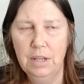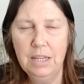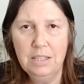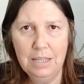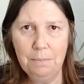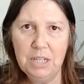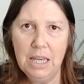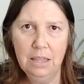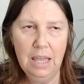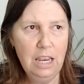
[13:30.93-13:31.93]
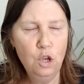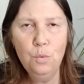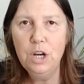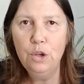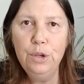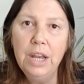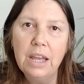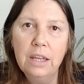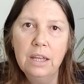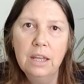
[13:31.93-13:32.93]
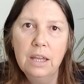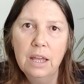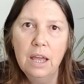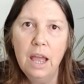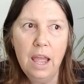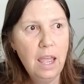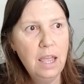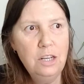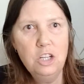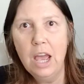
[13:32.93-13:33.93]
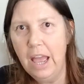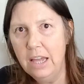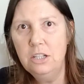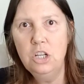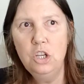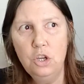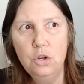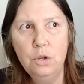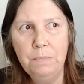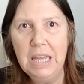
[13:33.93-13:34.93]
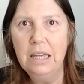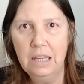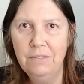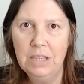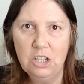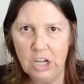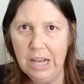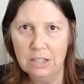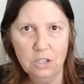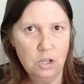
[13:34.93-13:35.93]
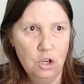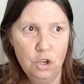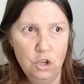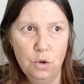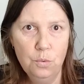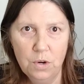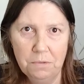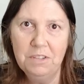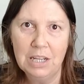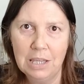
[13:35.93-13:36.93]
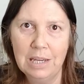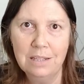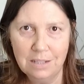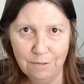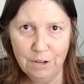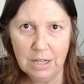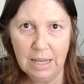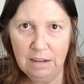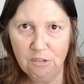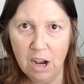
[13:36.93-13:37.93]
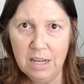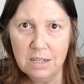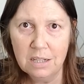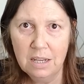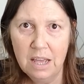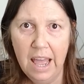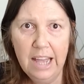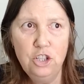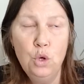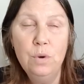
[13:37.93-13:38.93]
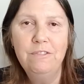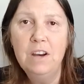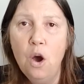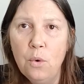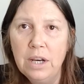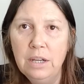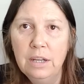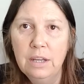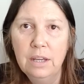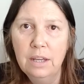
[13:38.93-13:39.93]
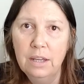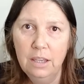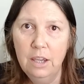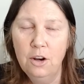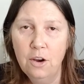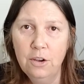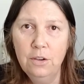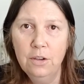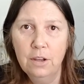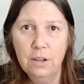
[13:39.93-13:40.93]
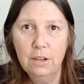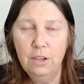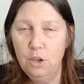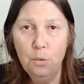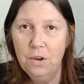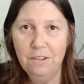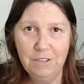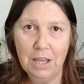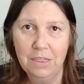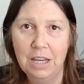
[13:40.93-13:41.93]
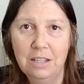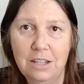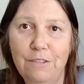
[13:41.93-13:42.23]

accepting that you were learning, and had you been given the chance, you would have done things differently, right? Had you have known, you know, you would have done things